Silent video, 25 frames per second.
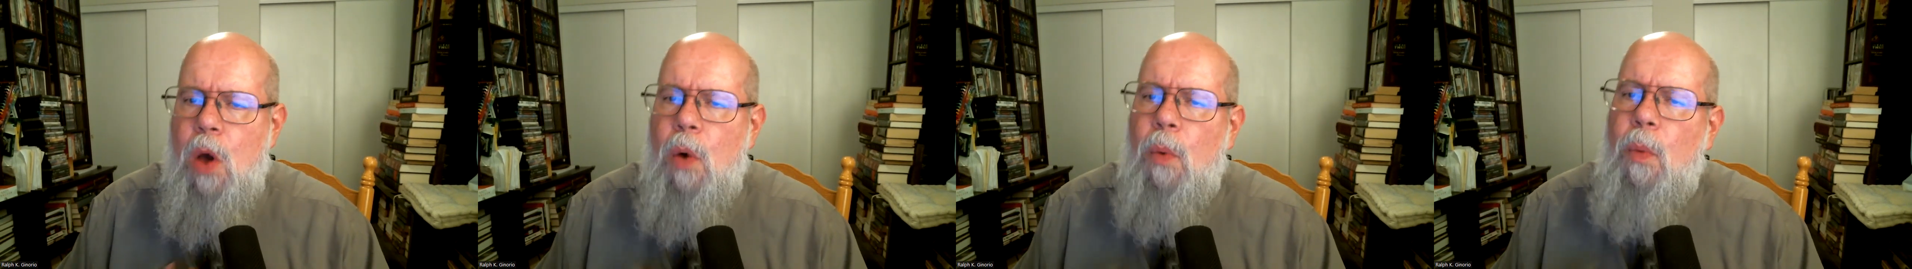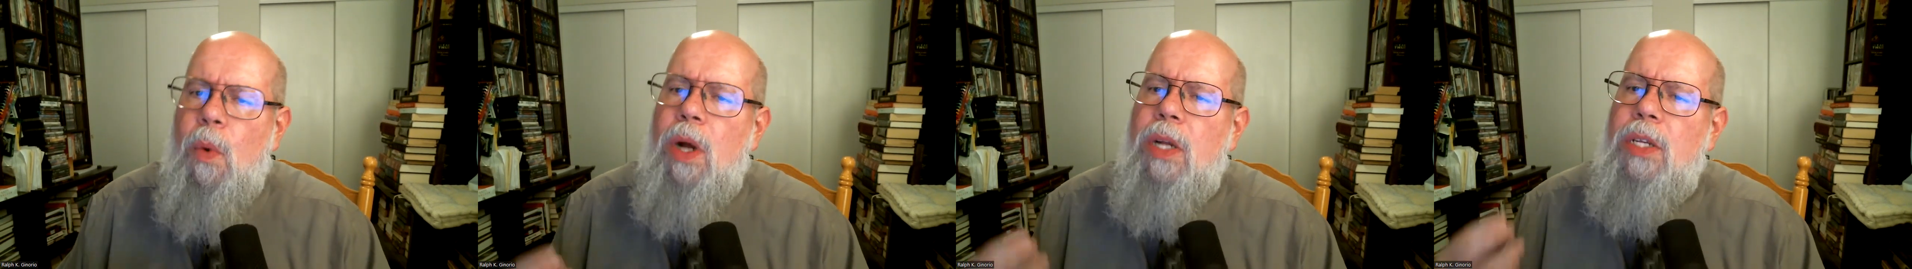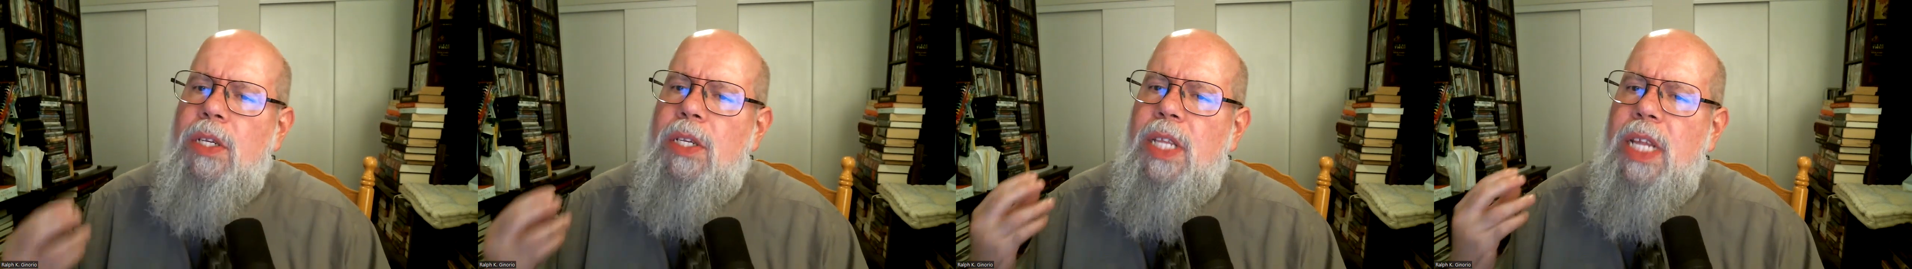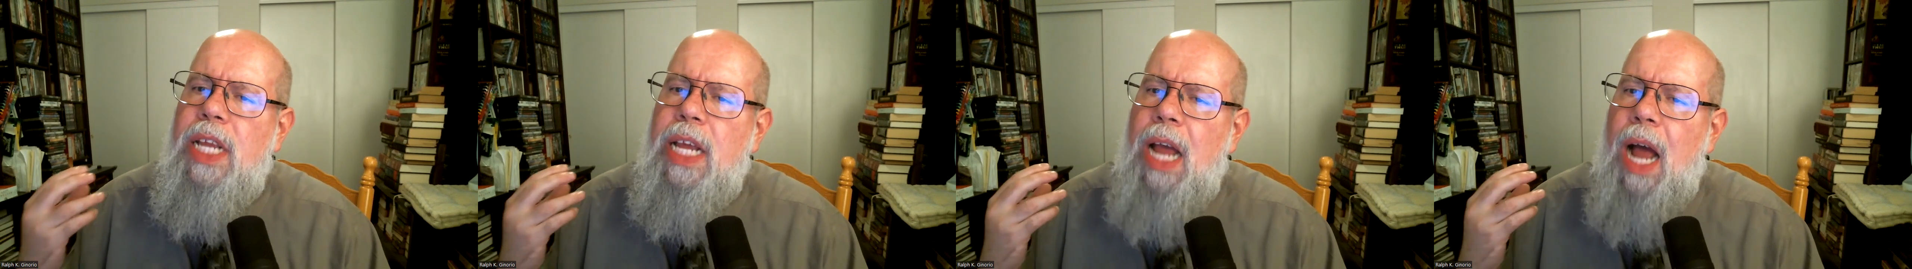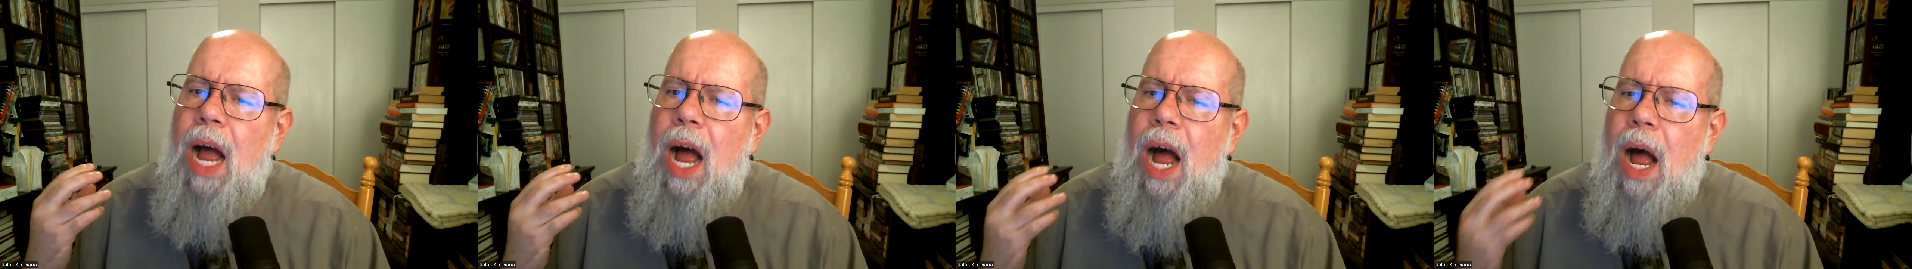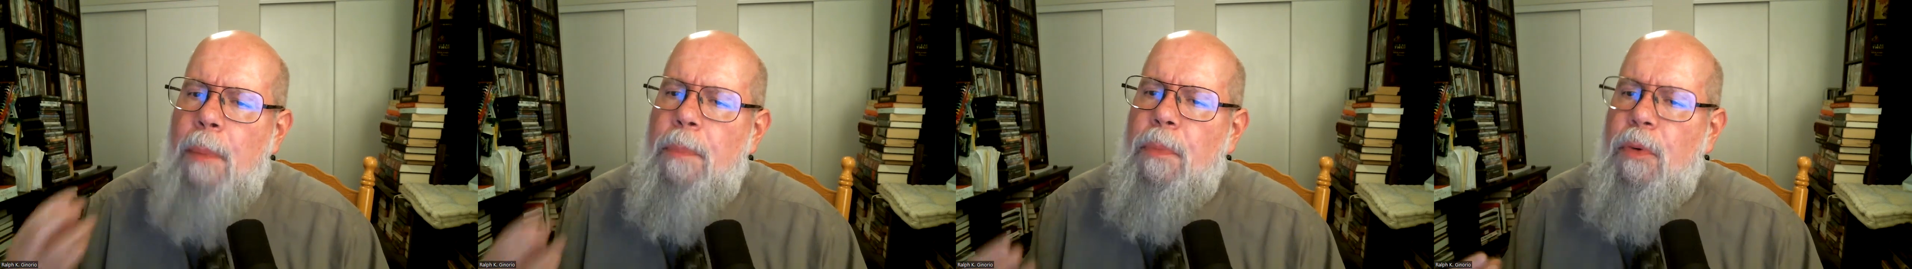was the
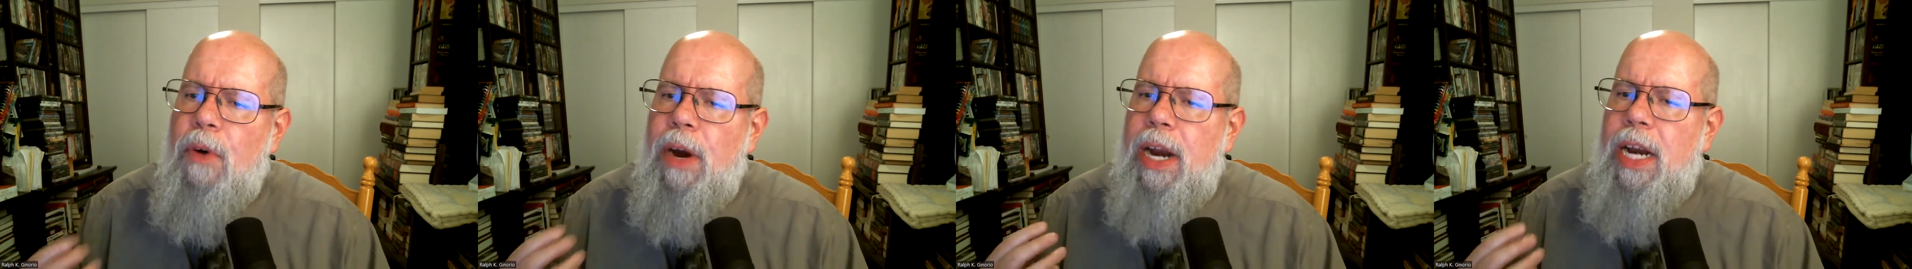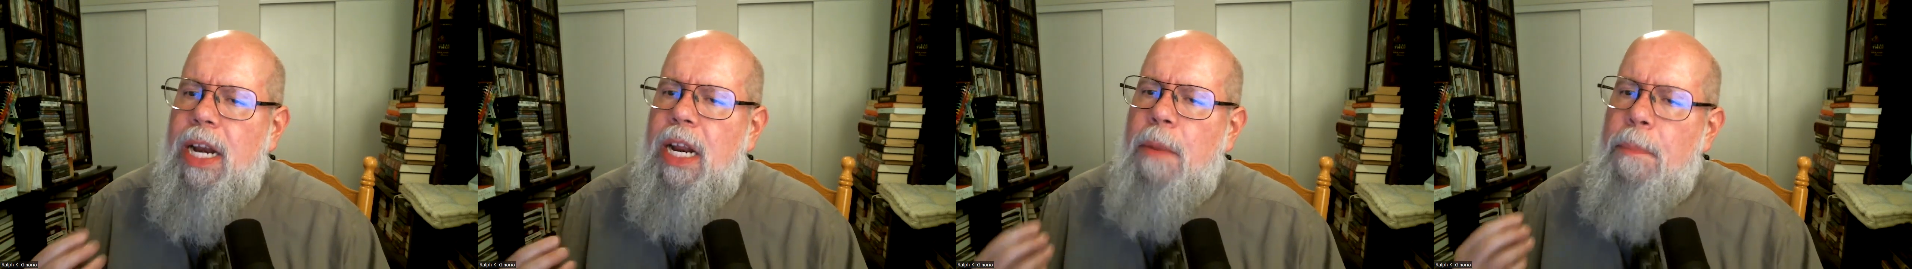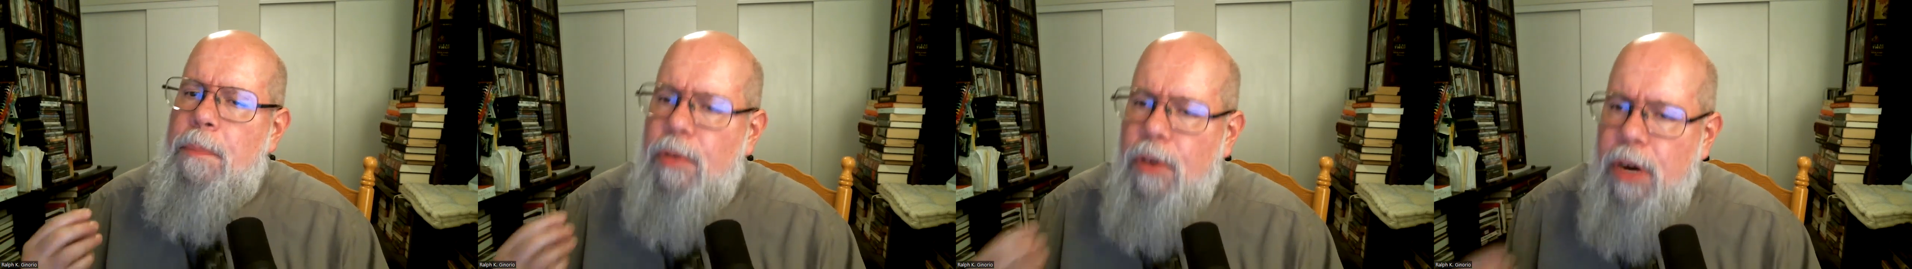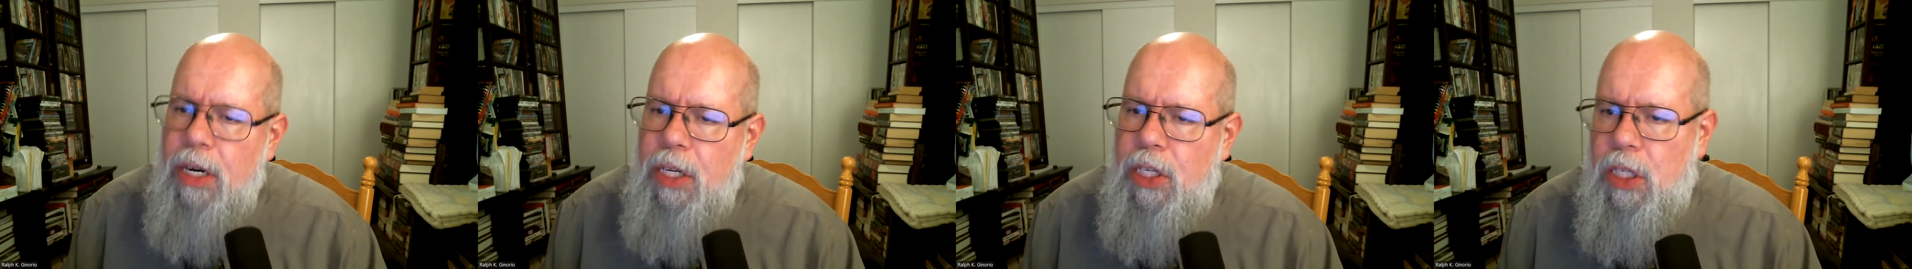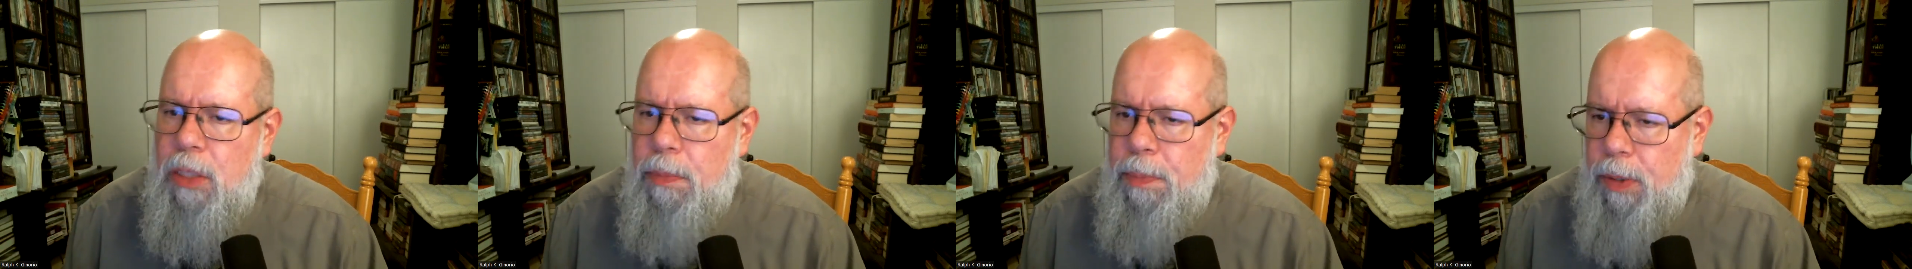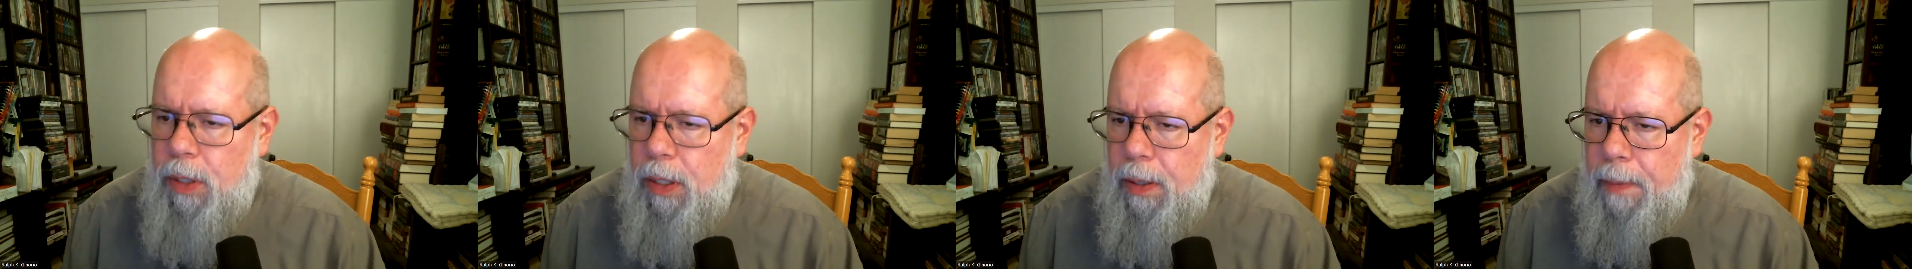operating
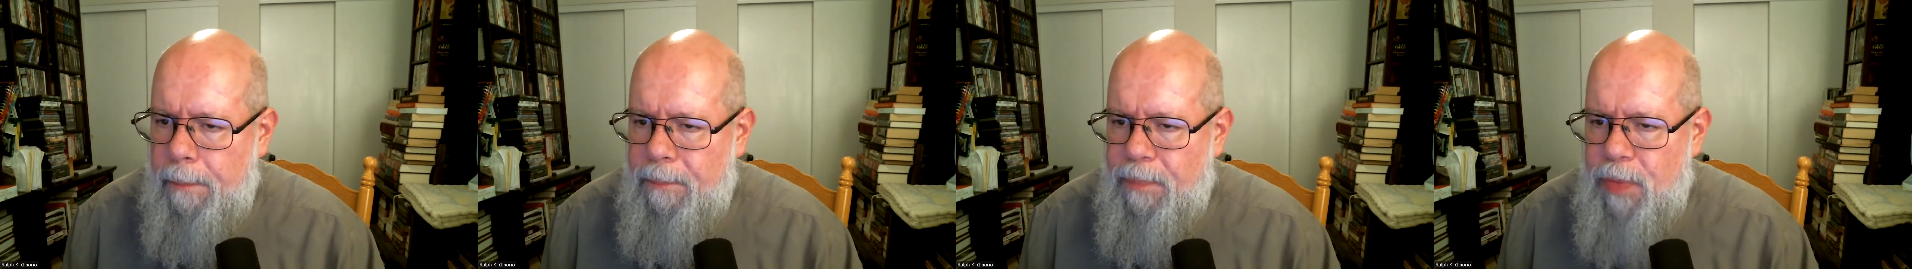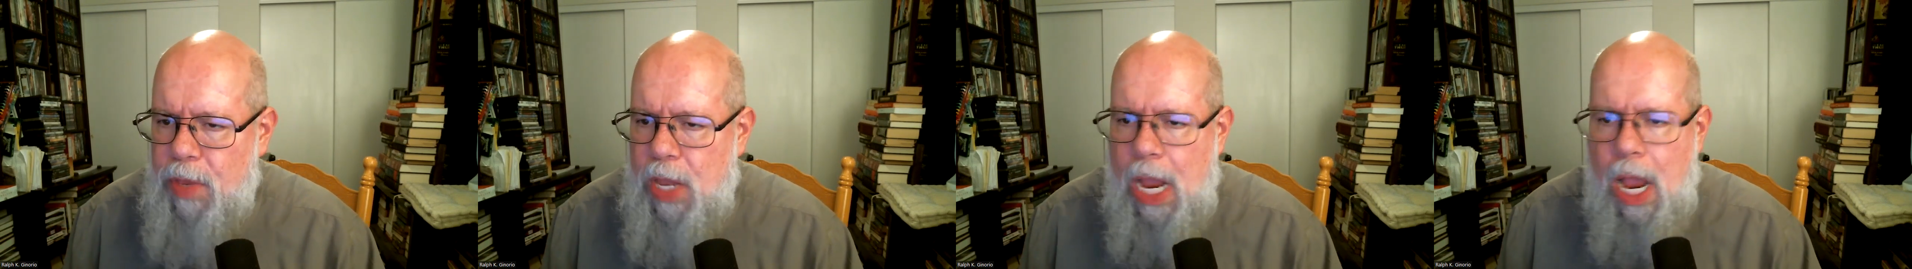principle